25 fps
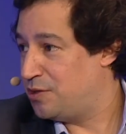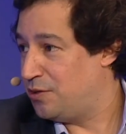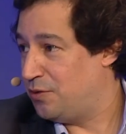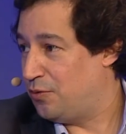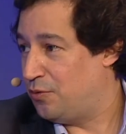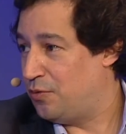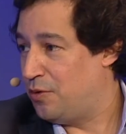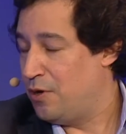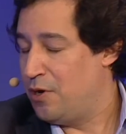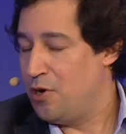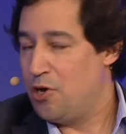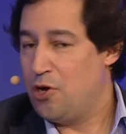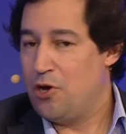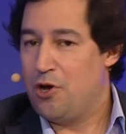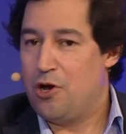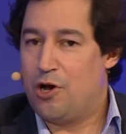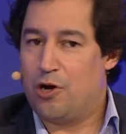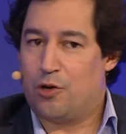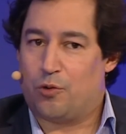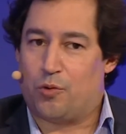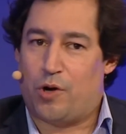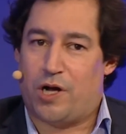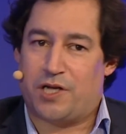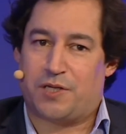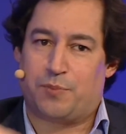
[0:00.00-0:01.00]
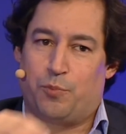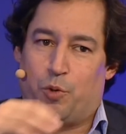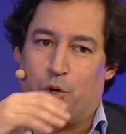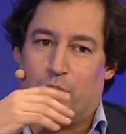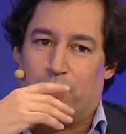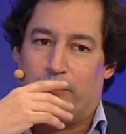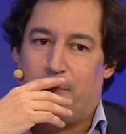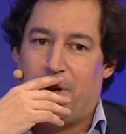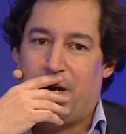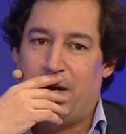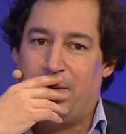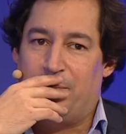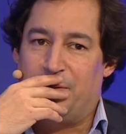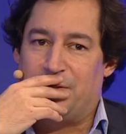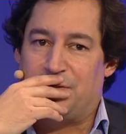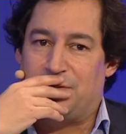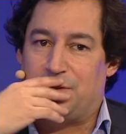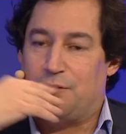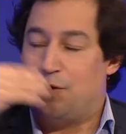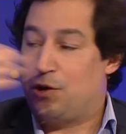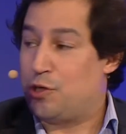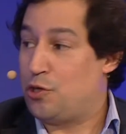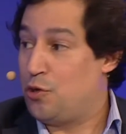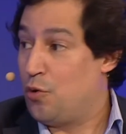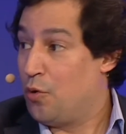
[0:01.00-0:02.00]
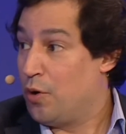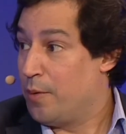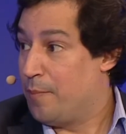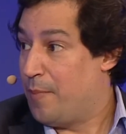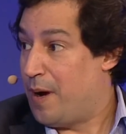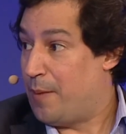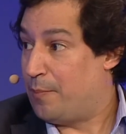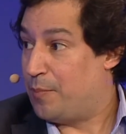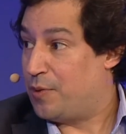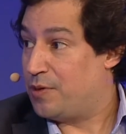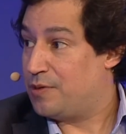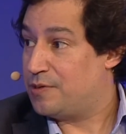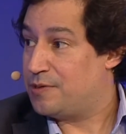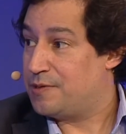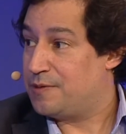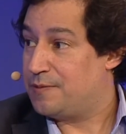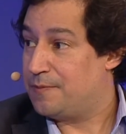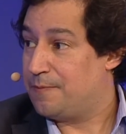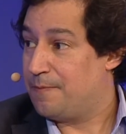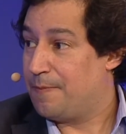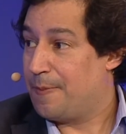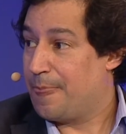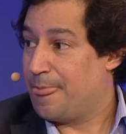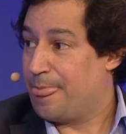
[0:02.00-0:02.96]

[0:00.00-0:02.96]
to cross-border payments, your members,